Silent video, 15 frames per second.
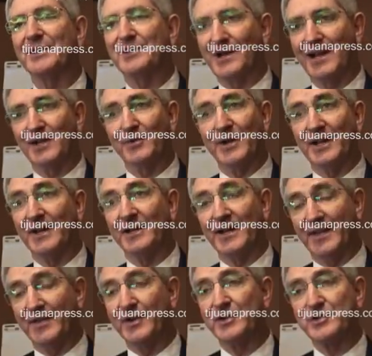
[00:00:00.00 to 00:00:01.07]
to tolerate it,
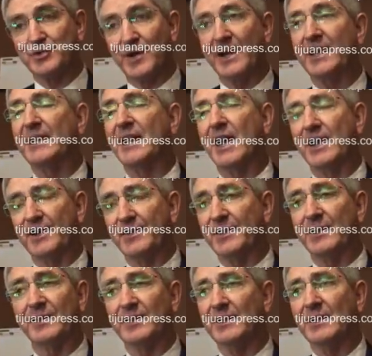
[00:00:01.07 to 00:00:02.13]
and they're striking out. And
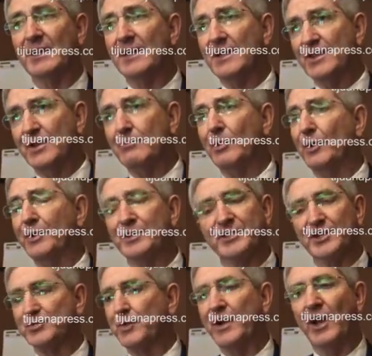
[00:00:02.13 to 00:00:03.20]
the
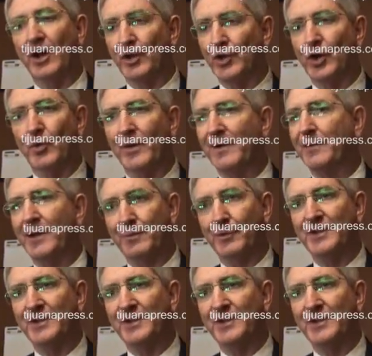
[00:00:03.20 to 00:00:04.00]
murders, as we all know, we